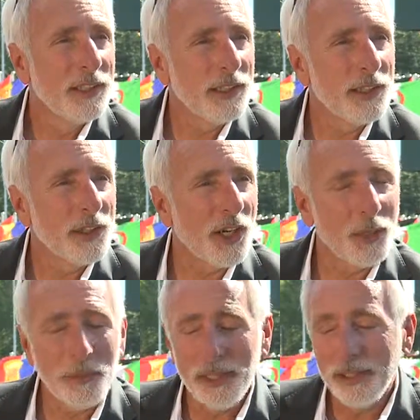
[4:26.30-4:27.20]
the
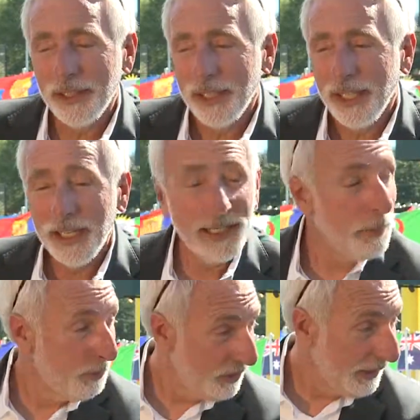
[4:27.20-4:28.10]
entire meet. And I
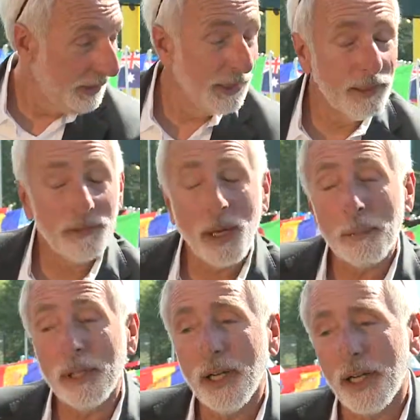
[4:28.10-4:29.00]
was standing right
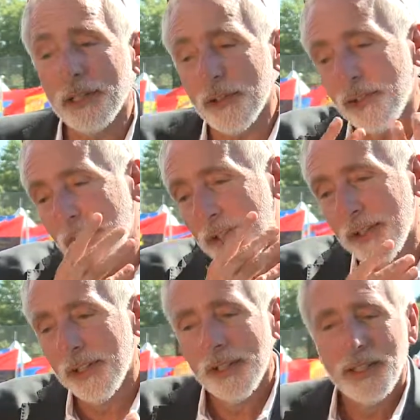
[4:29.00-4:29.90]
behind us
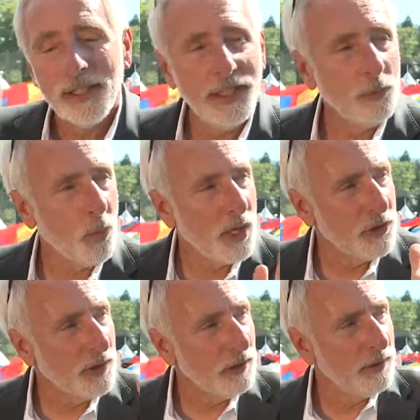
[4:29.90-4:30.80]
here and
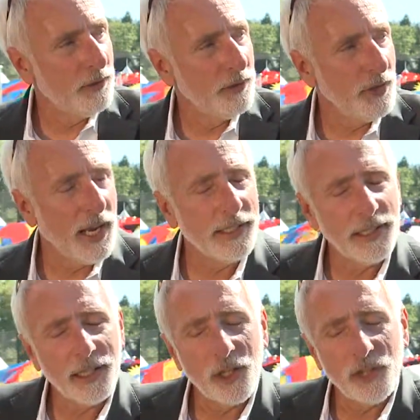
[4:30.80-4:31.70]
watching
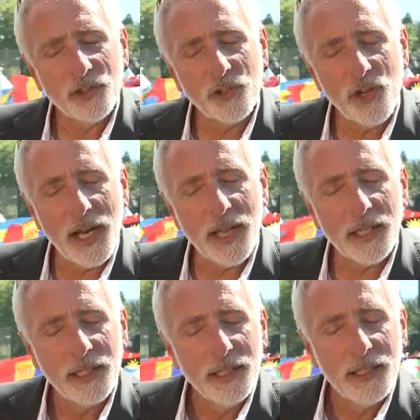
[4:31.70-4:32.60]
diagonally across the
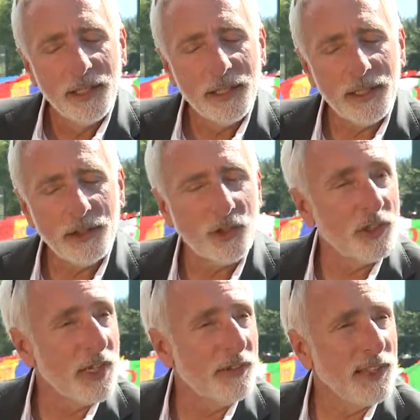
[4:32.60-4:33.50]
track. And I saw
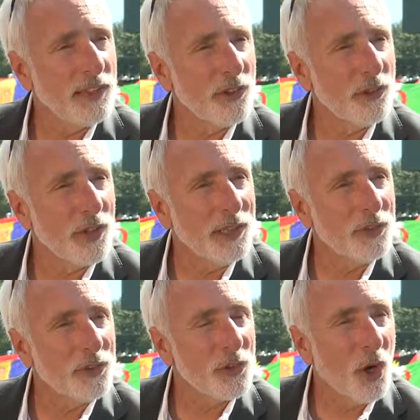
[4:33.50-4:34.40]
Devin get this great
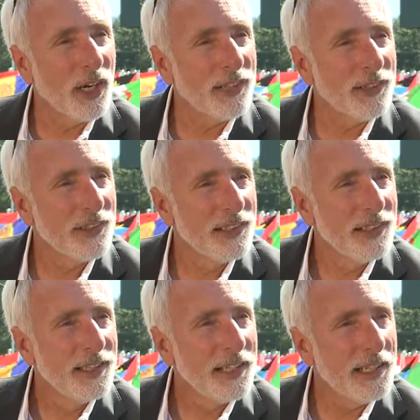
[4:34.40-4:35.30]
start.
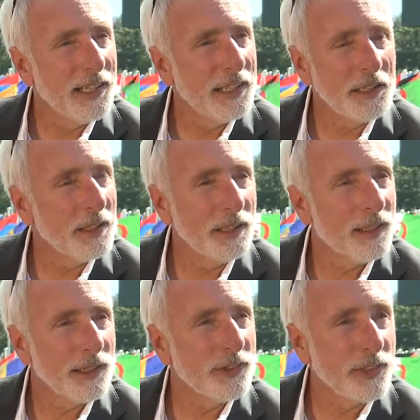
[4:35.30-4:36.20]
And
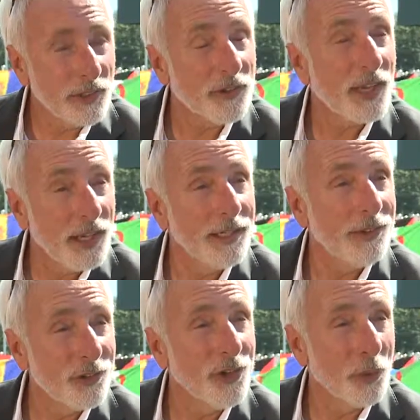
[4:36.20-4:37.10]
I said, this guy
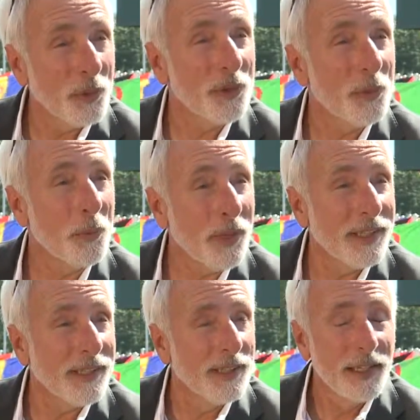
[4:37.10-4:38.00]
is going to win
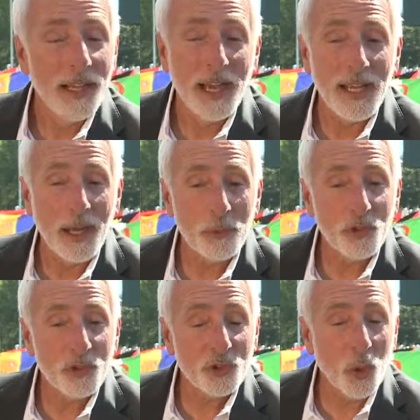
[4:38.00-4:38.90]
it. And I was
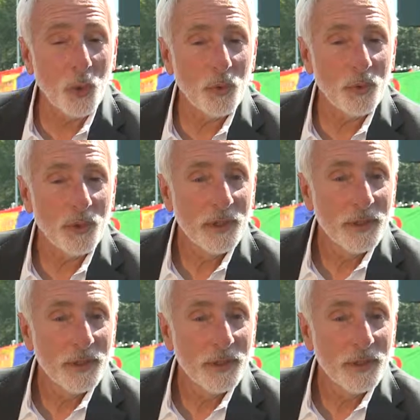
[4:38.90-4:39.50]
so